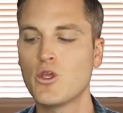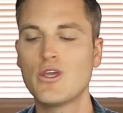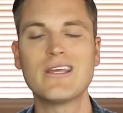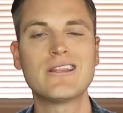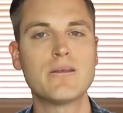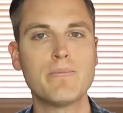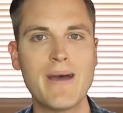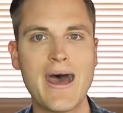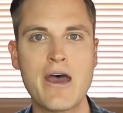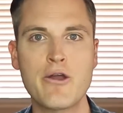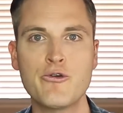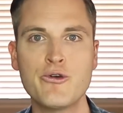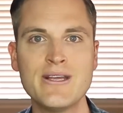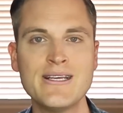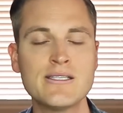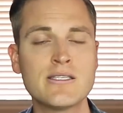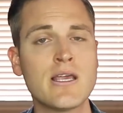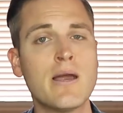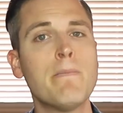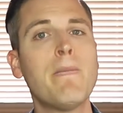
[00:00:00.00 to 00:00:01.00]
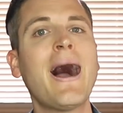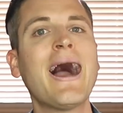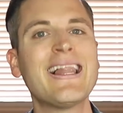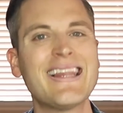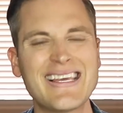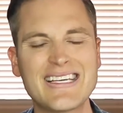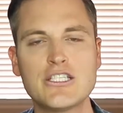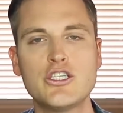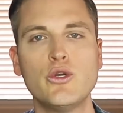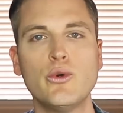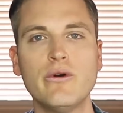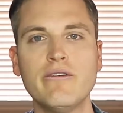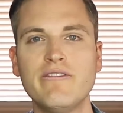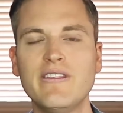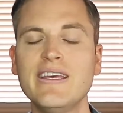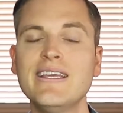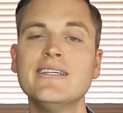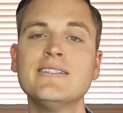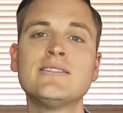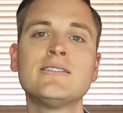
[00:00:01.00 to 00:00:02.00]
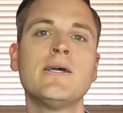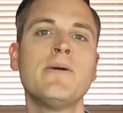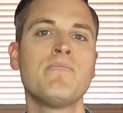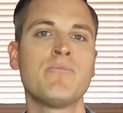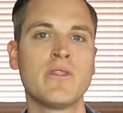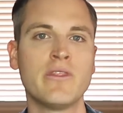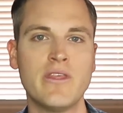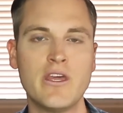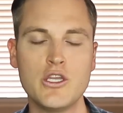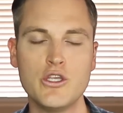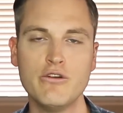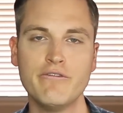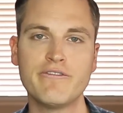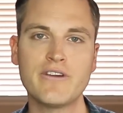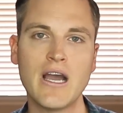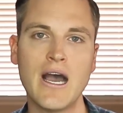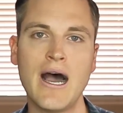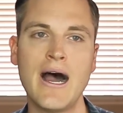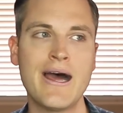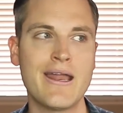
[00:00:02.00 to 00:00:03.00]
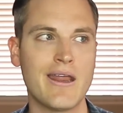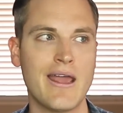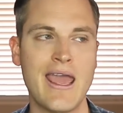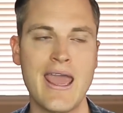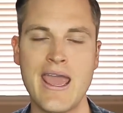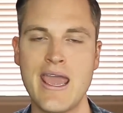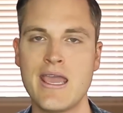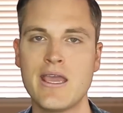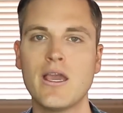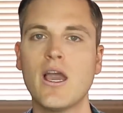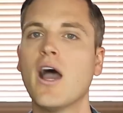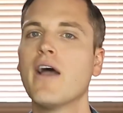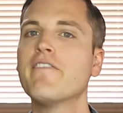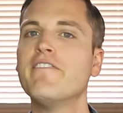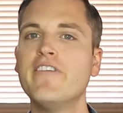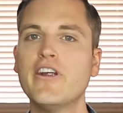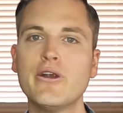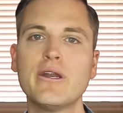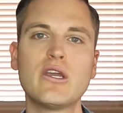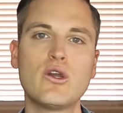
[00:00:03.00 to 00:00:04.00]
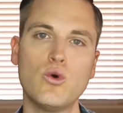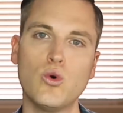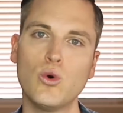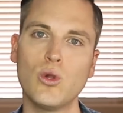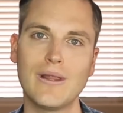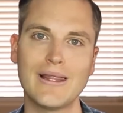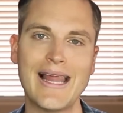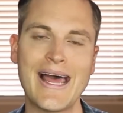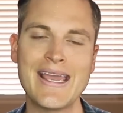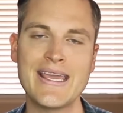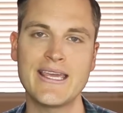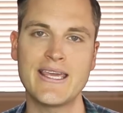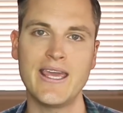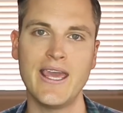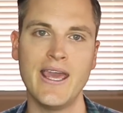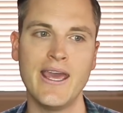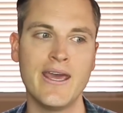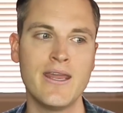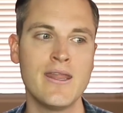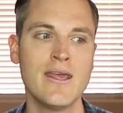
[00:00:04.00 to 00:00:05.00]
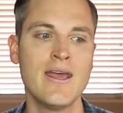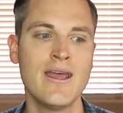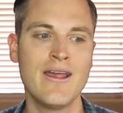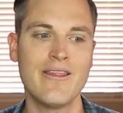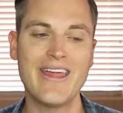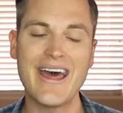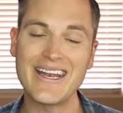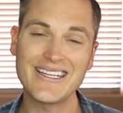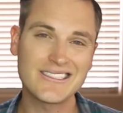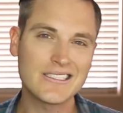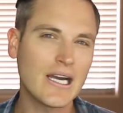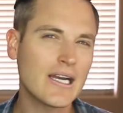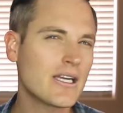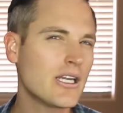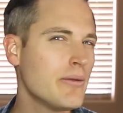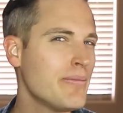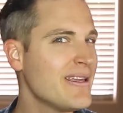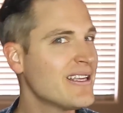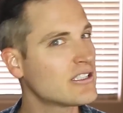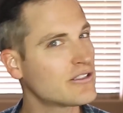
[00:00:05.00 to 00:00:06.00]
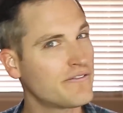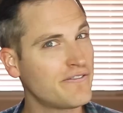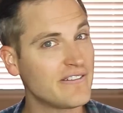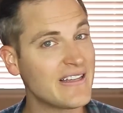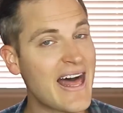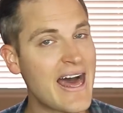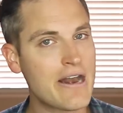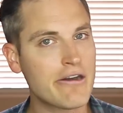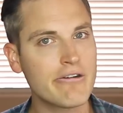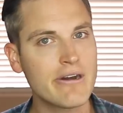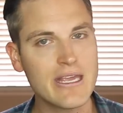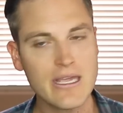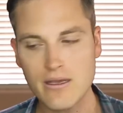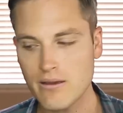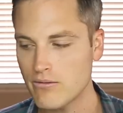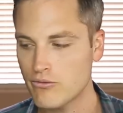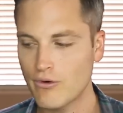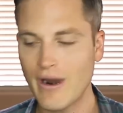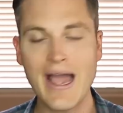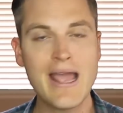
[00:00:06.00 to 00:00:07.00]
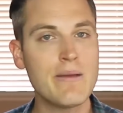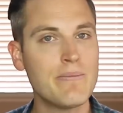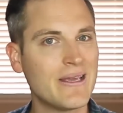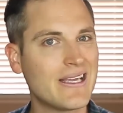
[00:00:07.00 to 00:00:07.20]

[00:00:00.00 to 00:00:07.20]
get the batteries and buy like two of these, then you've got a very cool light kit that it's not gonna be as flattering, right?